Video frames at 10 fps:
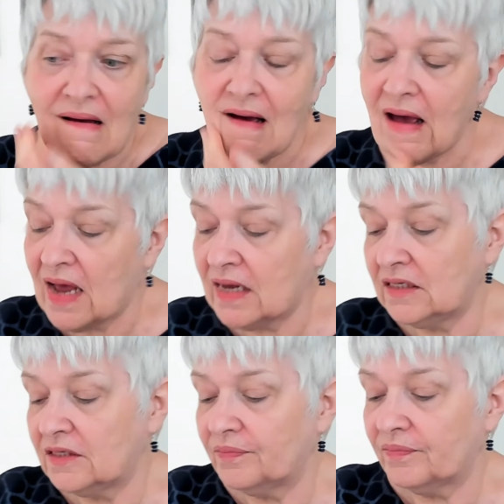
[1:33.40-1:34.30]

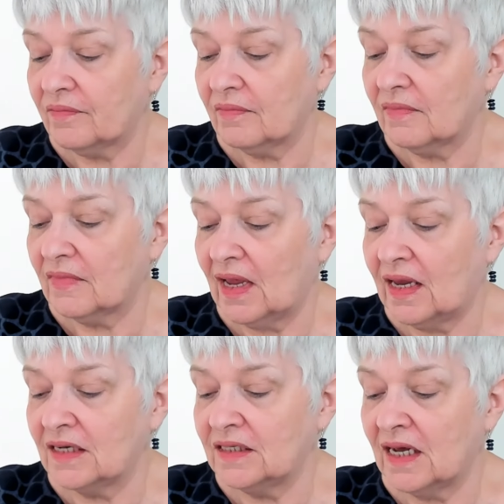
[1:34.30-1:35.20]
and
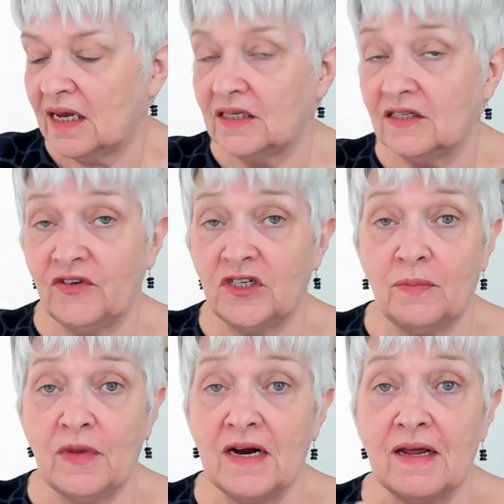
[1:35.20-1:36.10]
it contains
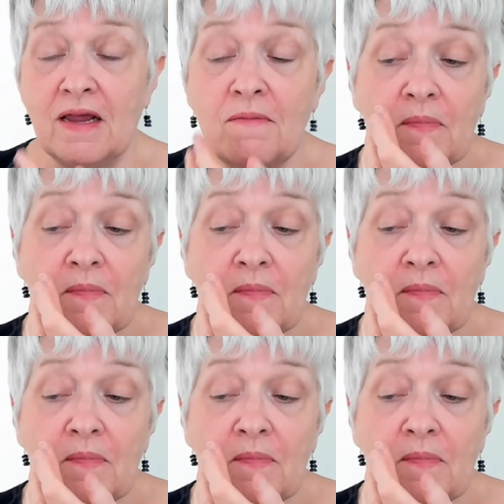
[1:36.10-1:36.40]
vitamin E